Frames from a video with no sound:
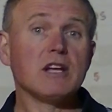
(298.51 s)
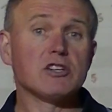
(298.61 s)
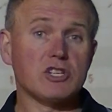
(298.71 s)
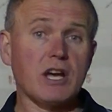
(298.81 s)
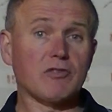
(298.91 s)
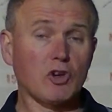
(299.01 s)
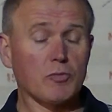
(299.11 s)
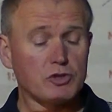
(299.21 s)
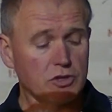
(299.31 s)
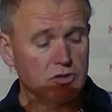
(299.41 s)
shaft
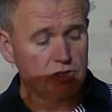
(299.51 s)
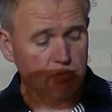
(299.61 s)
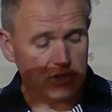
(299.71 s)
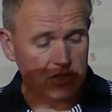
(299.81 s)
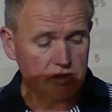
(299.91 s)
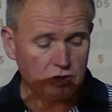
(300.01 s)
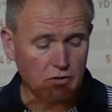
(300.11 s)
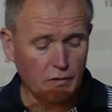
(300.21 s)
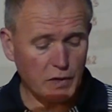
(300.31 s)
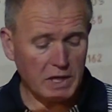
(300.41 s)
options, which is a
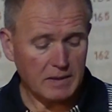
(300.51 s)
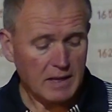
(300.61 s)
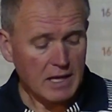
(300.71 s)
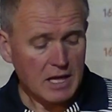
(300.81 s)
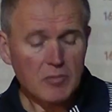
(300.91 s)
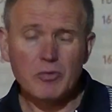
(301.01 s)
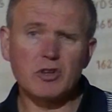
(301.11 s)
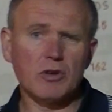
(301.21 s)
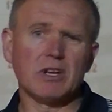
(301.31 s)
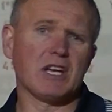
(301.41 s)
good thing.
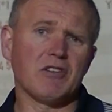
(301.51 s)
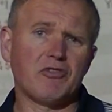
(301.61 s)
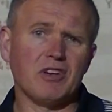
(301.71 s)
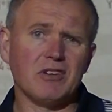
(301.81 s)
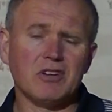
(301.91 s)
but go and get a fit.